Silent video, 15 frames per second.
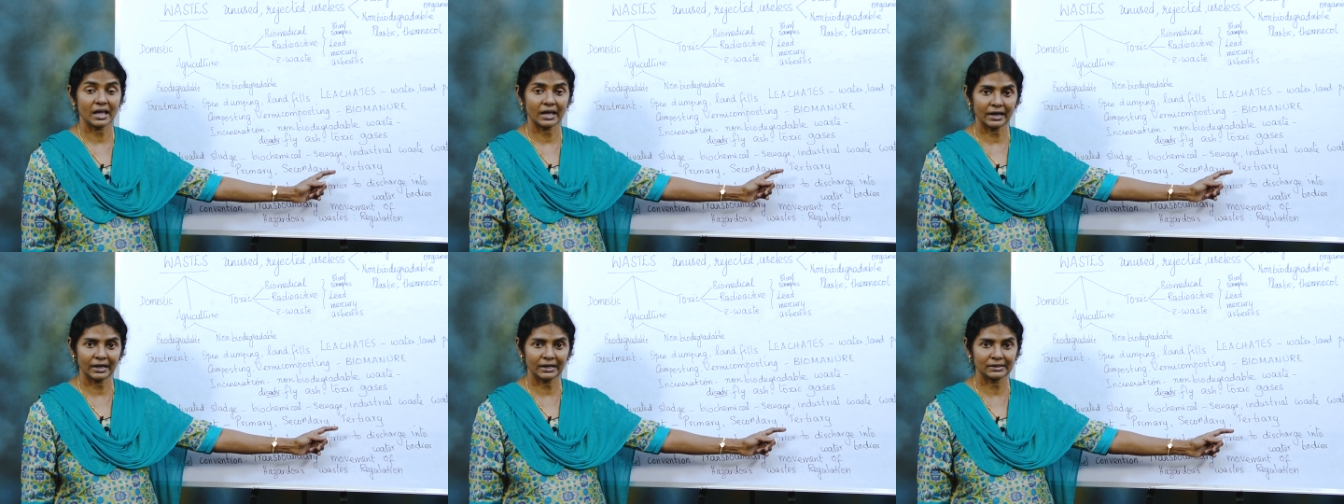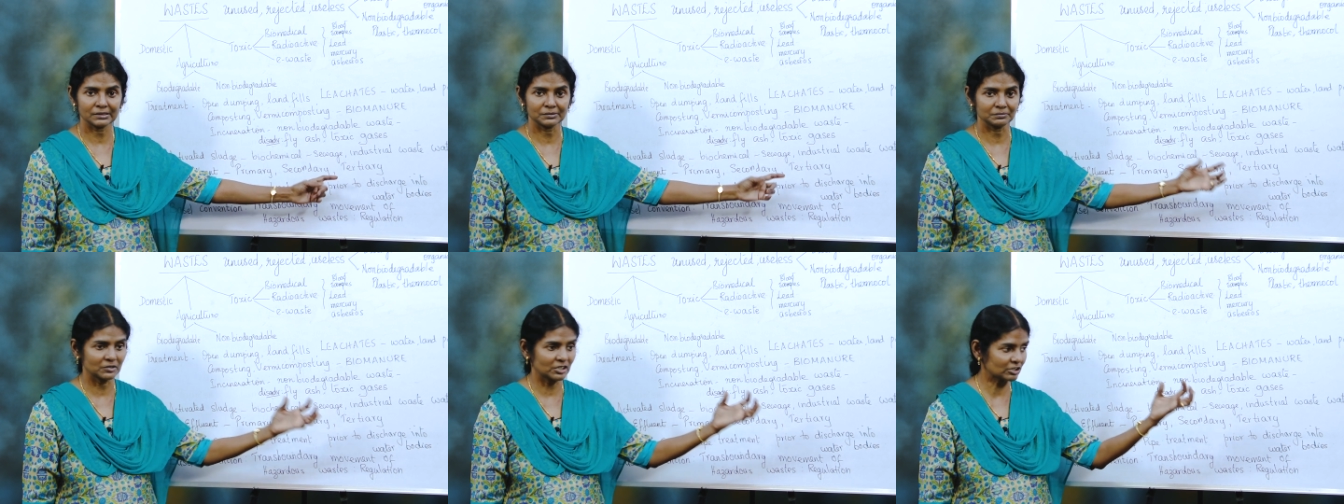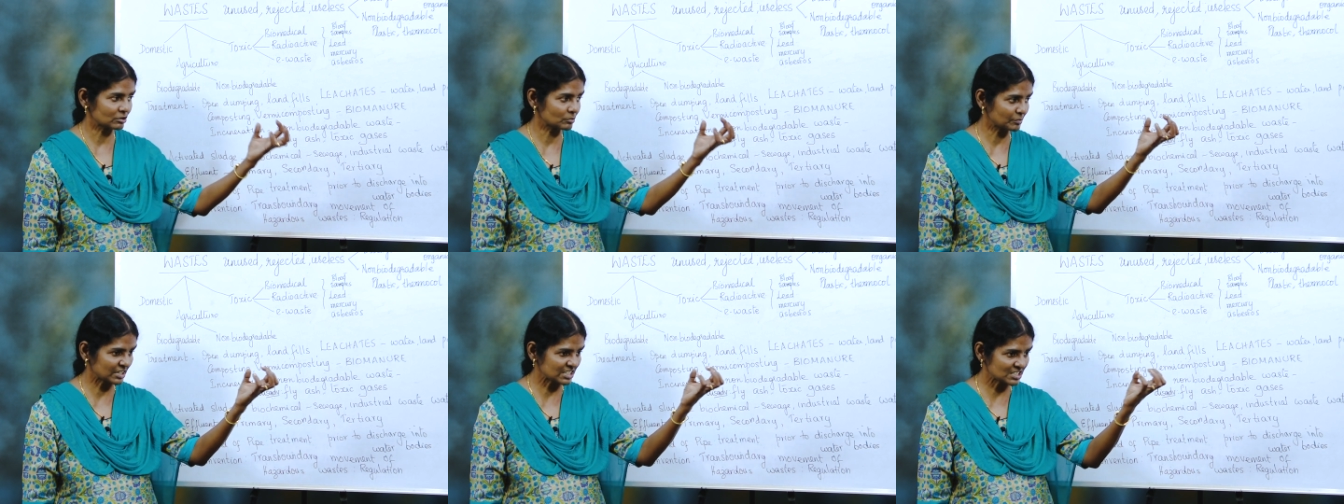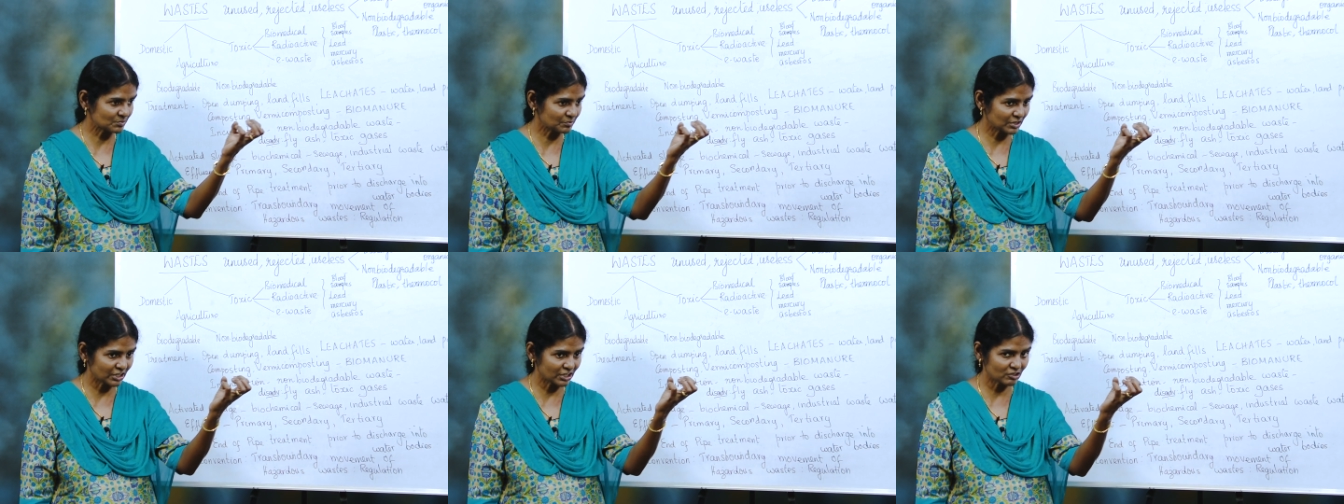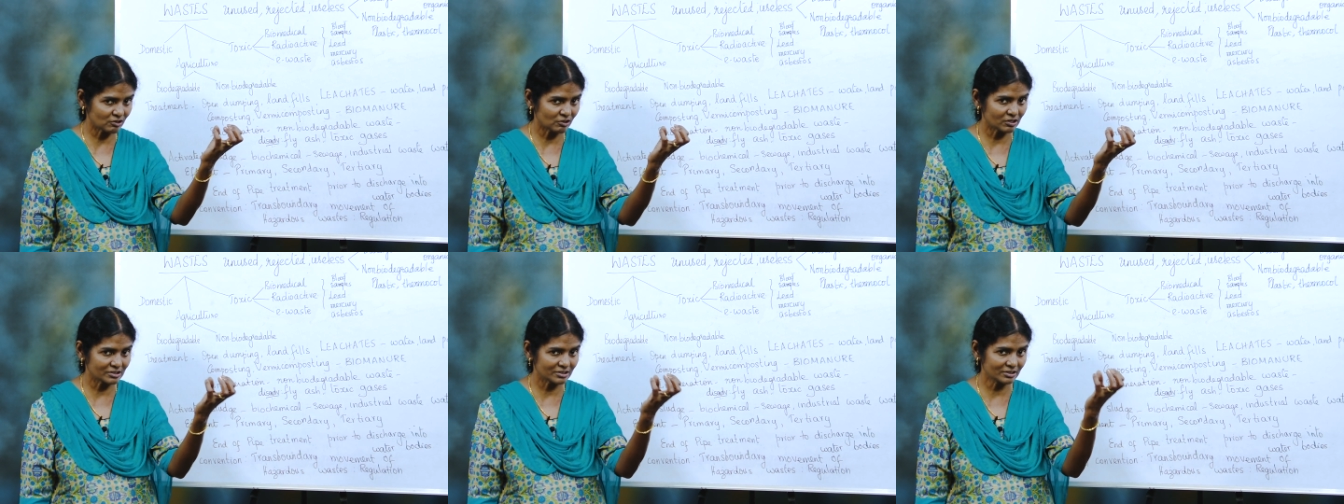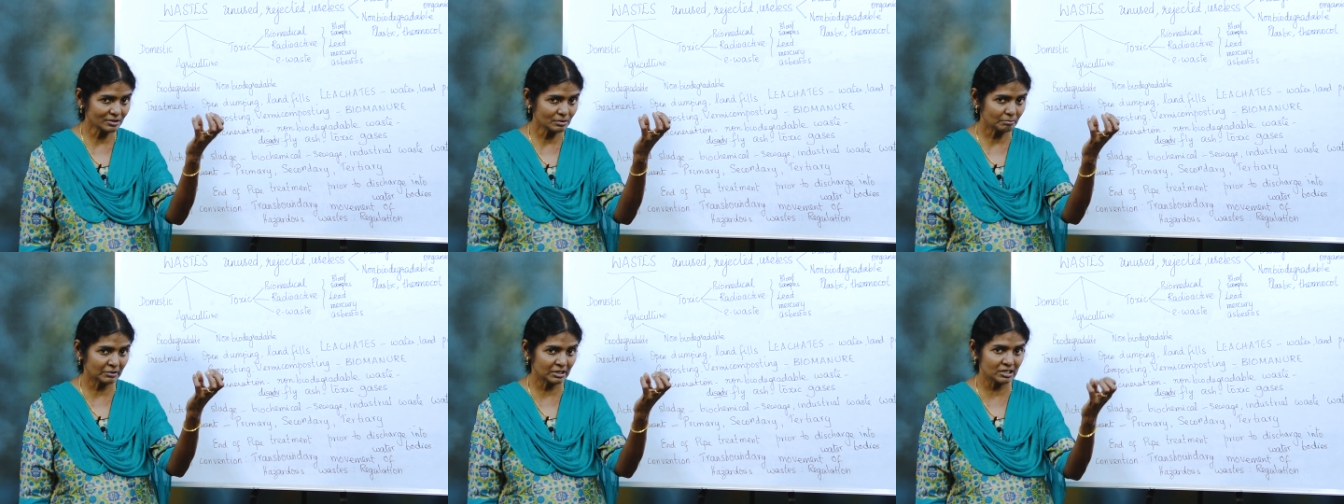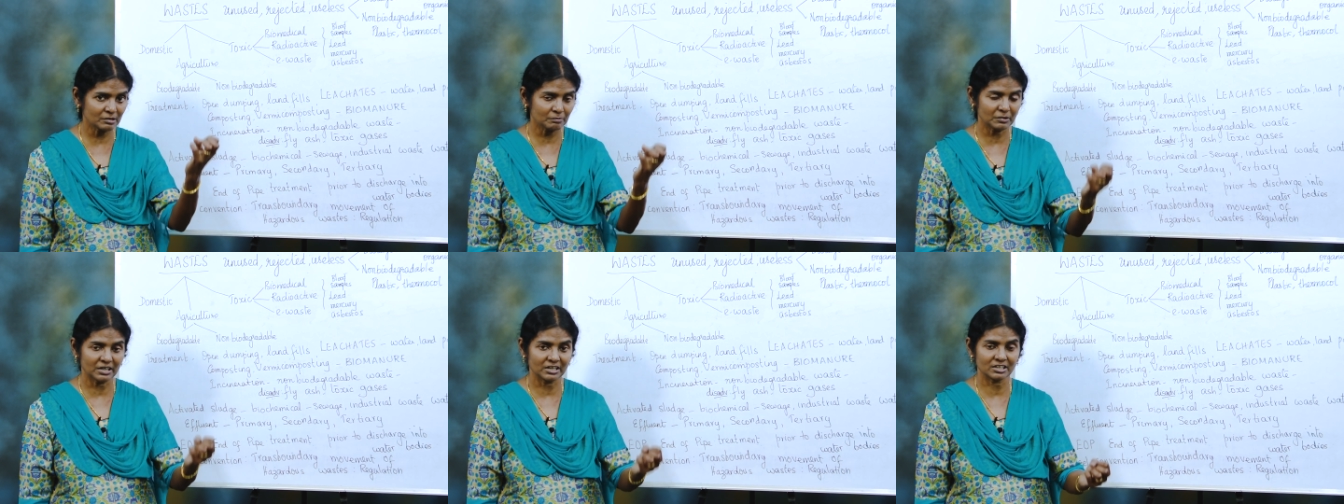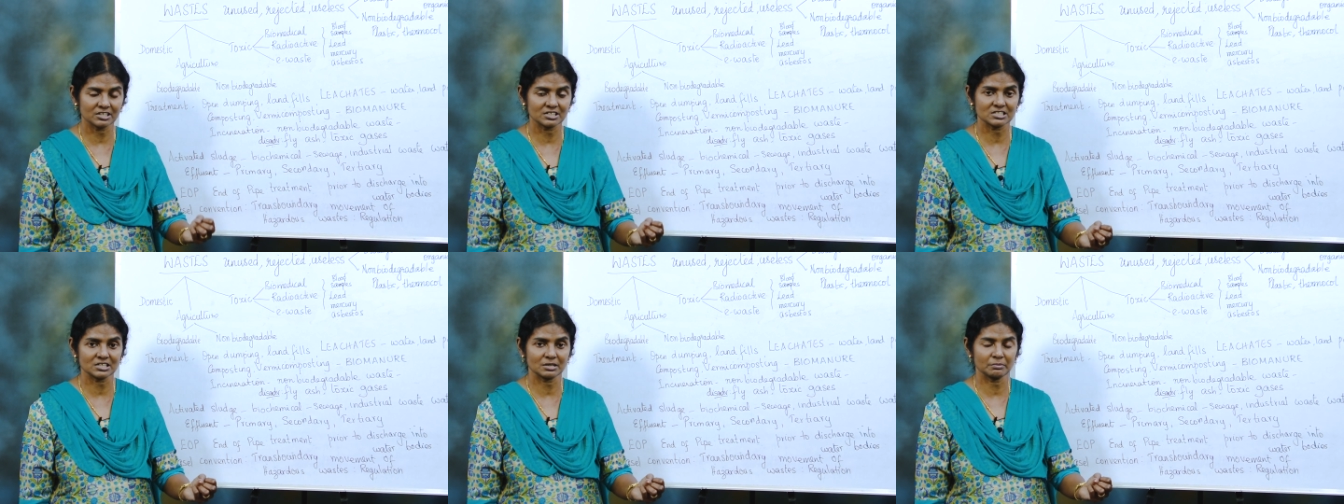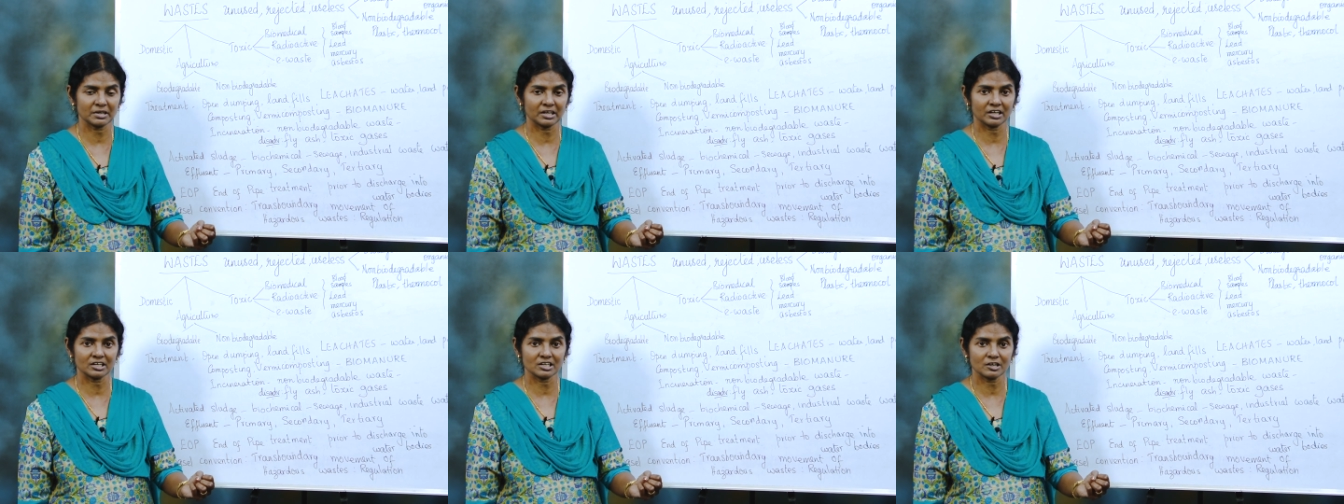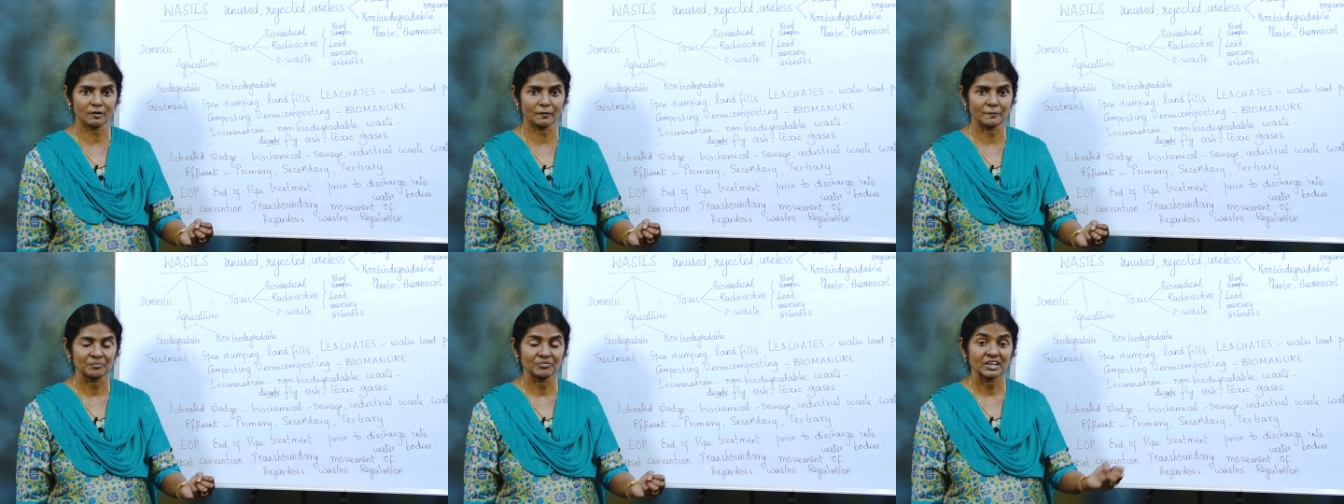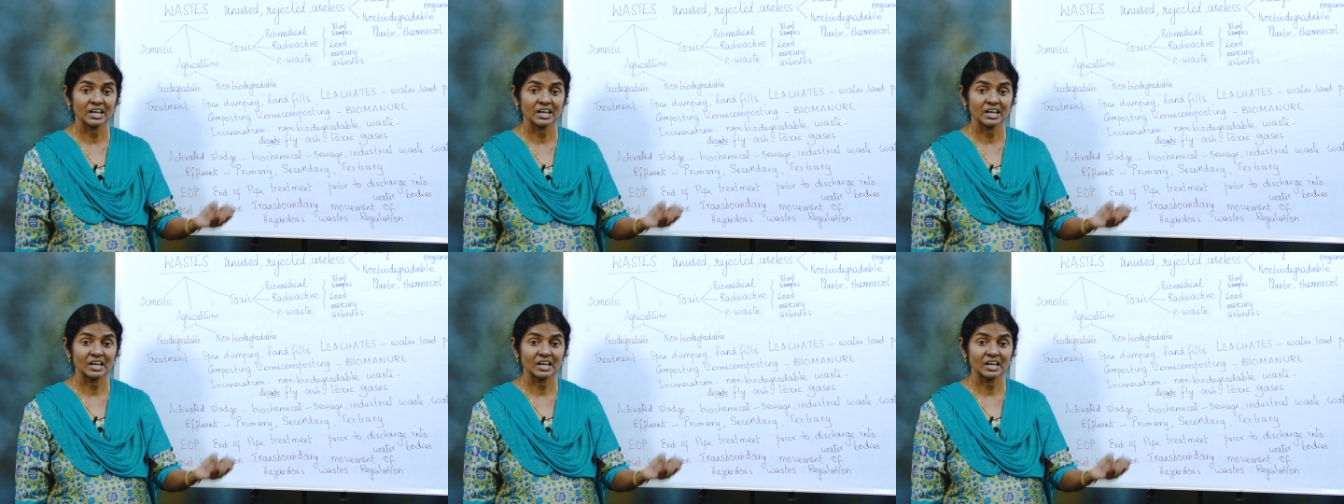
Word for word: Alum, it will precipitate all the bigger particles and bring it down.